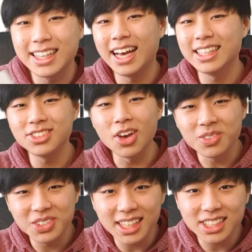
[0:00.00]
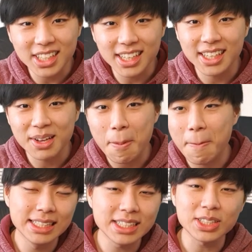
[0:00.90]
That's so touching.
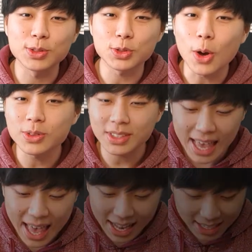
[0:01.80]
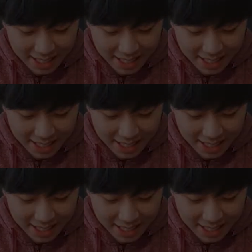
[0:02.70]
This is so sad.